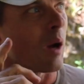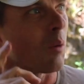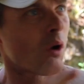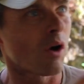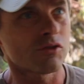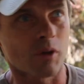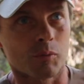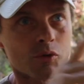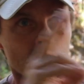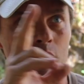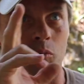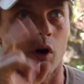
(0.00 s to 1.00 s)
and whilst I'm
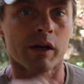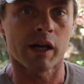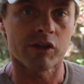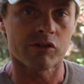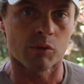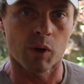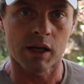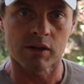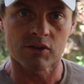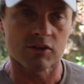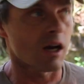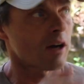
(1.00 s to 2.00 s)
doing my nature
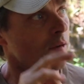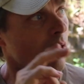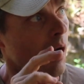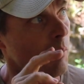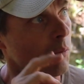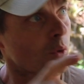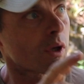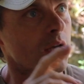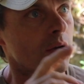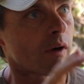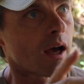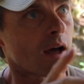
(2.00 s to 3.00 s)
awareness stuff, I'm
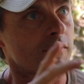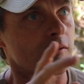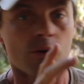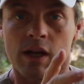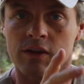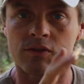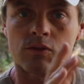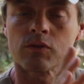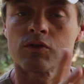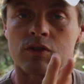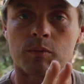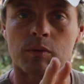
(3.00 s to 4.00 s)
looking around for nests
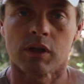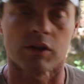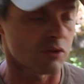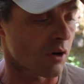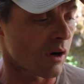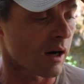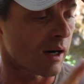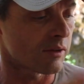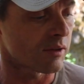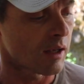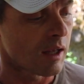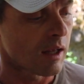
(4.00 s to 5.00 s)
of similar
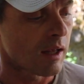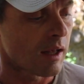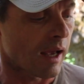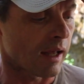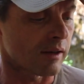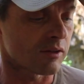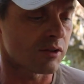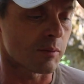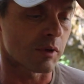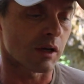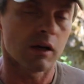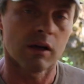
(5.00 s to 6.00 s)
size and
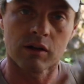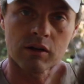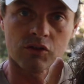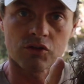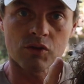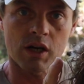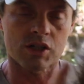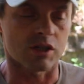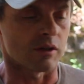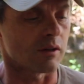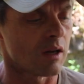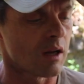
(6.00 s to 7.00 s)
similar
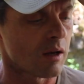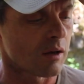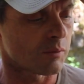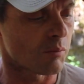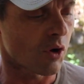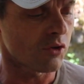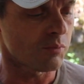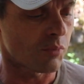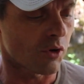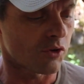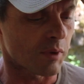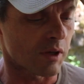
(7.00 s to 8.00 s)
construction. Because most
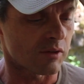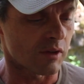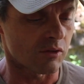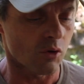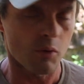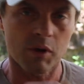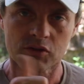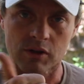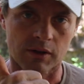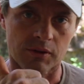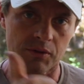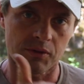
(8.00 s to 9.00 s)
bird species, almost
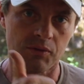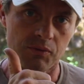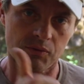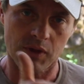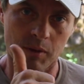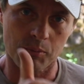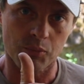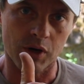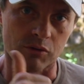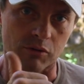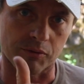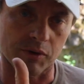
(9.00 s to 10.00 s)
like a
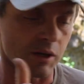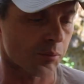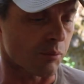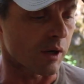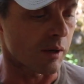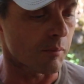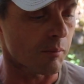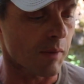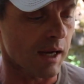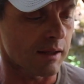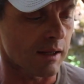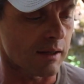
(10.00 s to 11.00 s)
thumbprint or fingerprint,
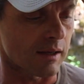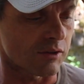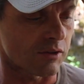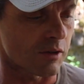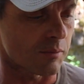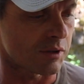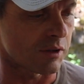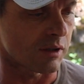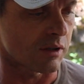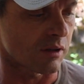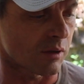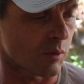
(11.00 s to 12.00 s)
make their nests in a
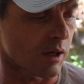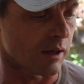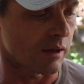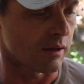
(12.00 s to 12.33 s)
particular way.